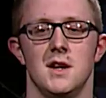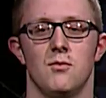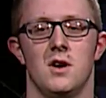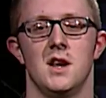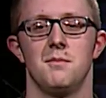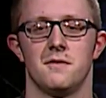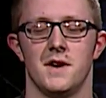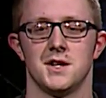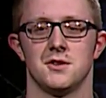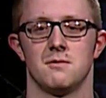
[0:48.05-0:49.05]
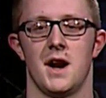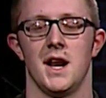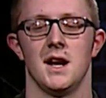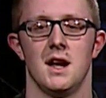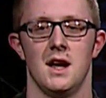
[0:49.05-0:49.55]
and one in professional
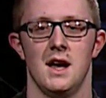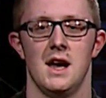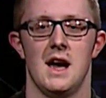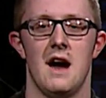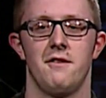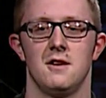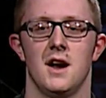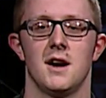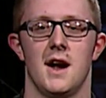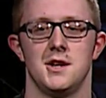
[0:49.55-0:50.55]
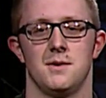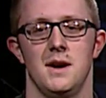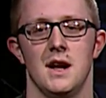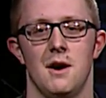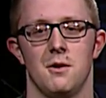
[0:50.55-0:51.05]
writing. After I
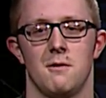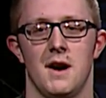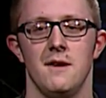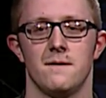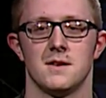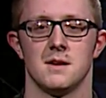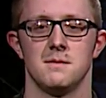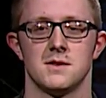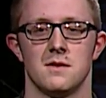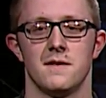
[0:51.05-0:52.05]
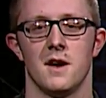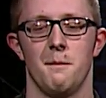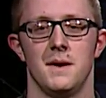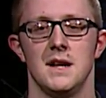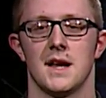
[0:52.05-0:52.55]
graduate, I want to write for some sort of
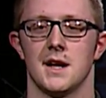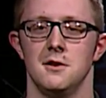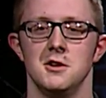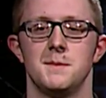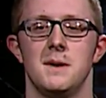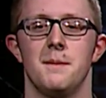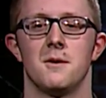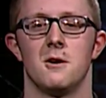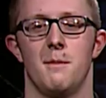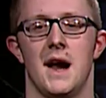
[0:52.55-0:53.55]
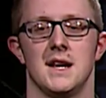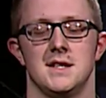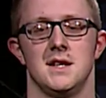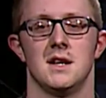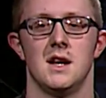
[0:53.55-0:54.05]
company like a newspaper or
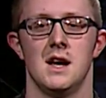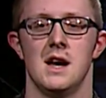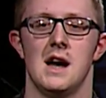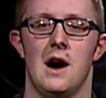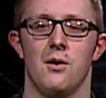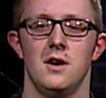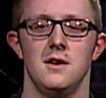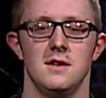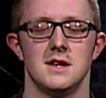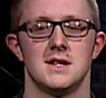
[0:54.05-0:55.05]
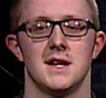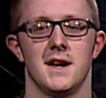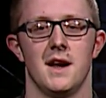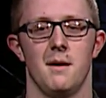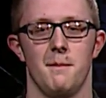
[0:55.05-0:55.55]
magazine. I want to do this to
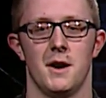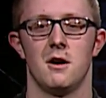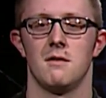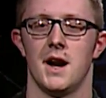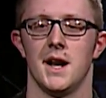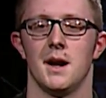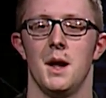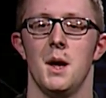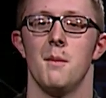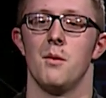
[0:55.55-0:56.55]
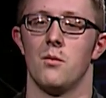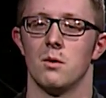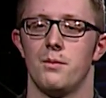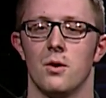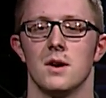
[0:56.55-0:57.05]
get better at writing, but more
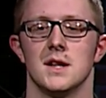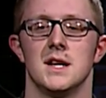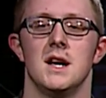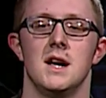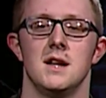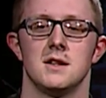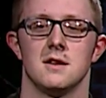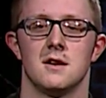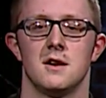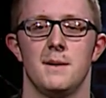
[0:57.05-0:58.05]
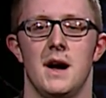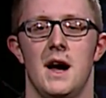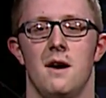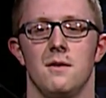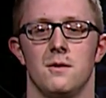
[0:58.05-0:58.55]
importantly, to learn about
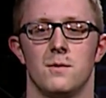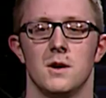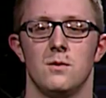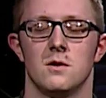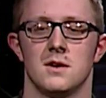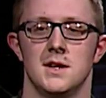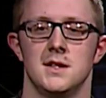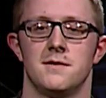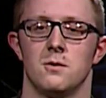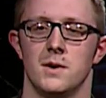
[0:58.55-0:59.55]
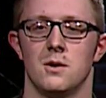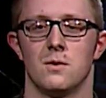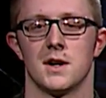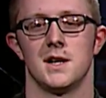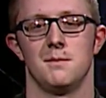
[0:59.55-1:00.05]
how the real world is for real
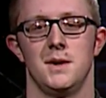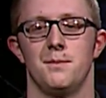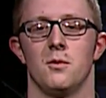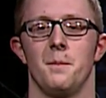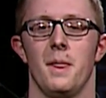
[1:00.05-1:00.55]
working people.